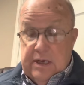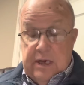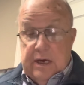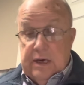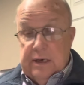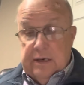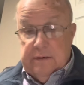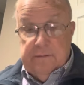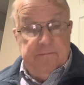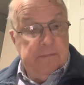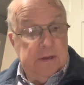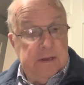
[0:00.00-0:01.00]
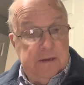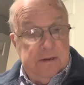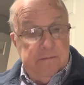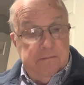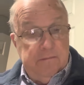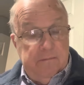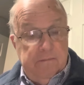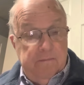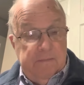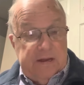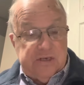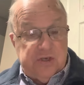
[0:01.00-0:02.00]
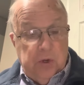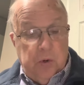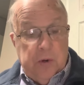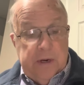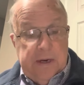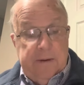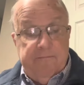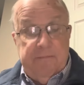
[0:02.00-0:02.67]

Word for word: Uh, my story,